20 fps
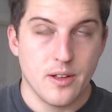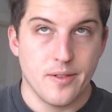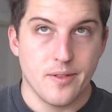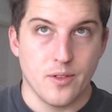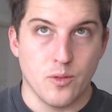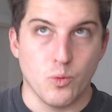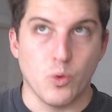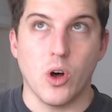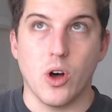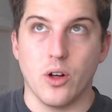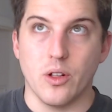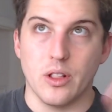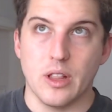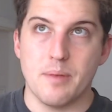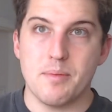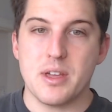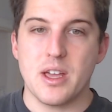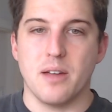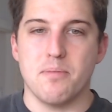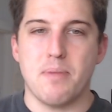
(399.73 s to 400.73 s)
Well, let
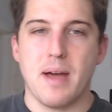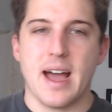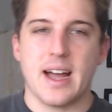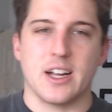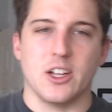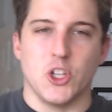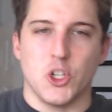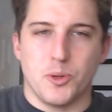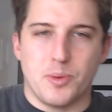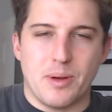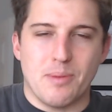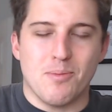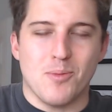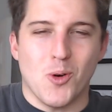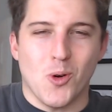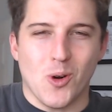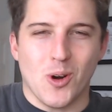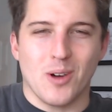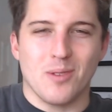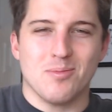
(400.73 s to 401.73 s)
me unpack a little bit
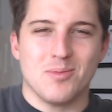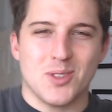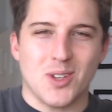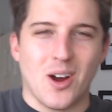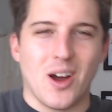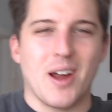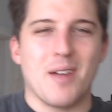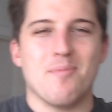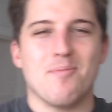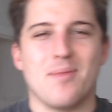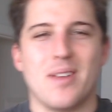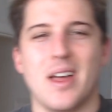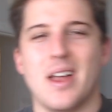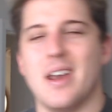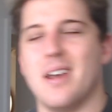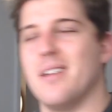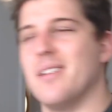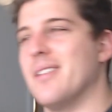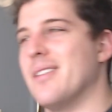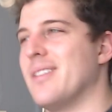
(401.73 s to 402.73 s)
more. Sorry,
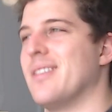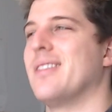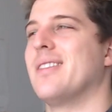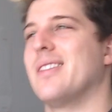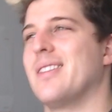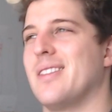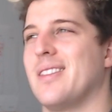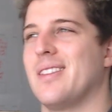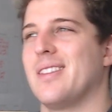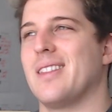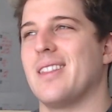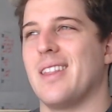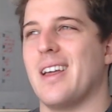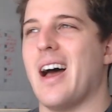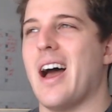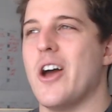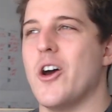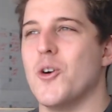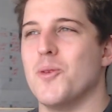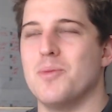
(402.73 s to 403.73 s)
and
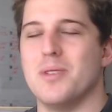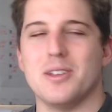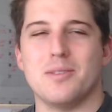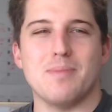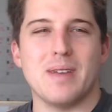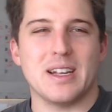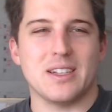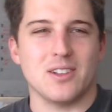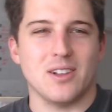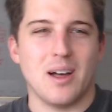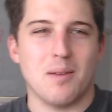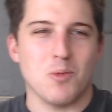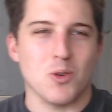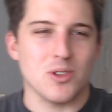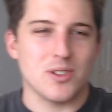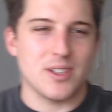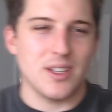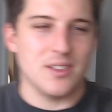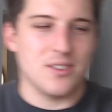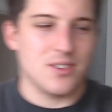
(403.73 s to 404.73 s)
I hope this makes a lot more
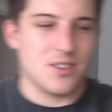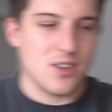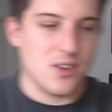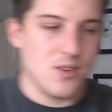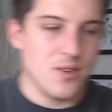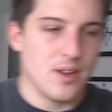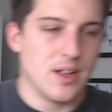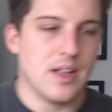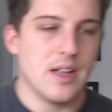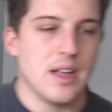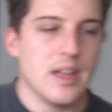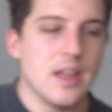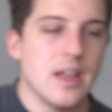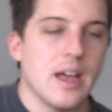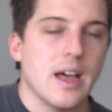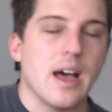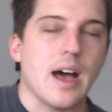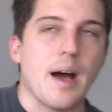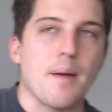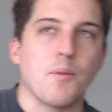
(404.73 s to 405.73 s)
sense to you.
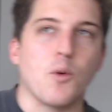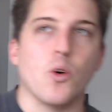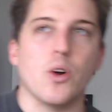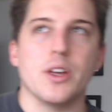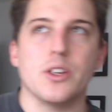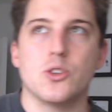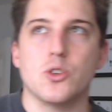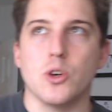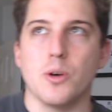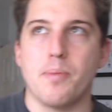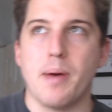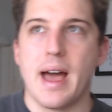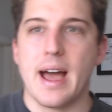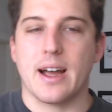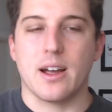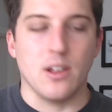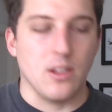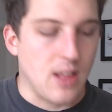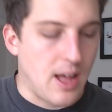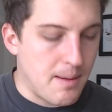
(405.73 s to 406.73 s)
I'm going to unpack
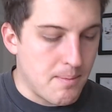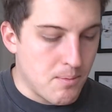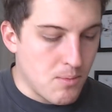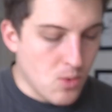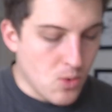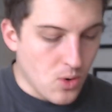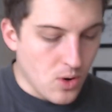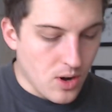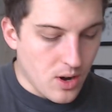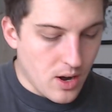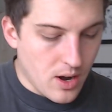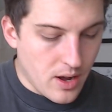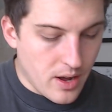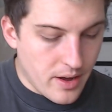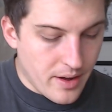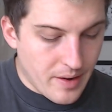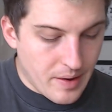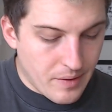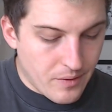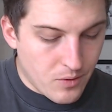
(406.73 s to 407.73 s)
a lot more
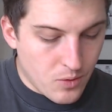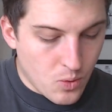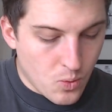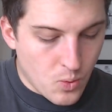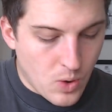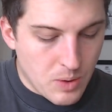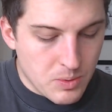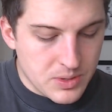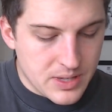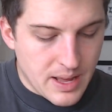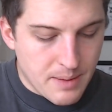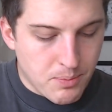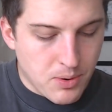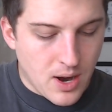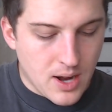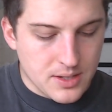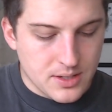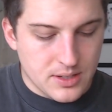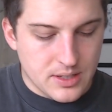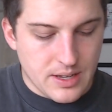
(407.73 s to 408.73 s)
of what was that
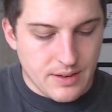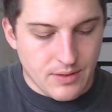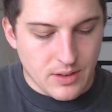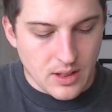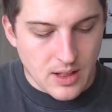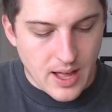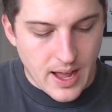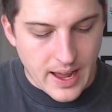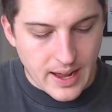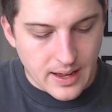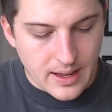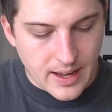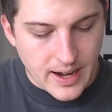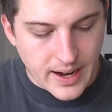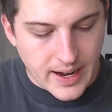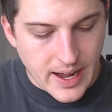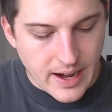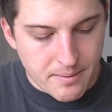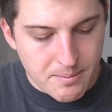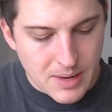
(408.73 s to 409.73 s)
process even like, and I
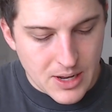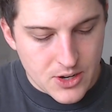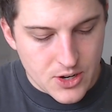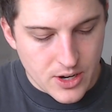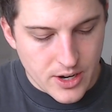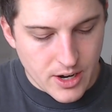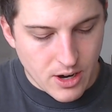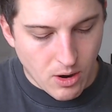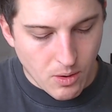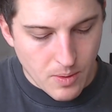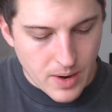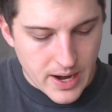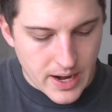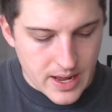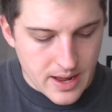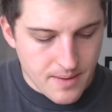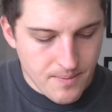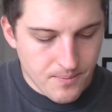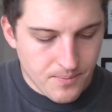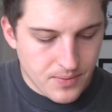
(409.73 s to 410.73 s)
kind of mentioned it
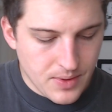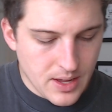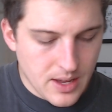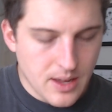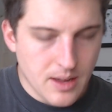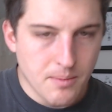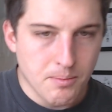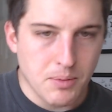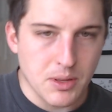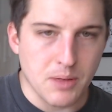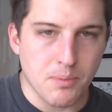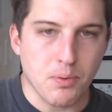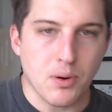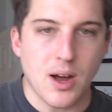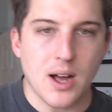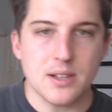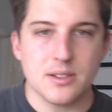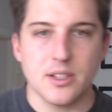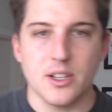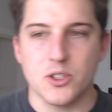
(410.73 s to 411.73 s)
already, but the
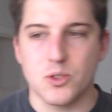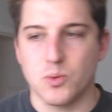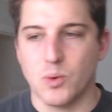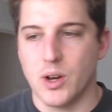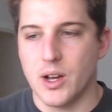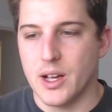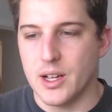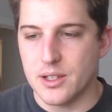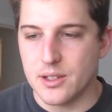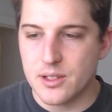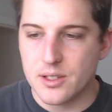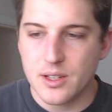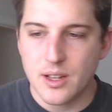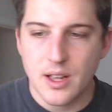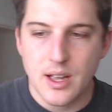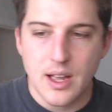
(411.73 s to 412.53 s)
process was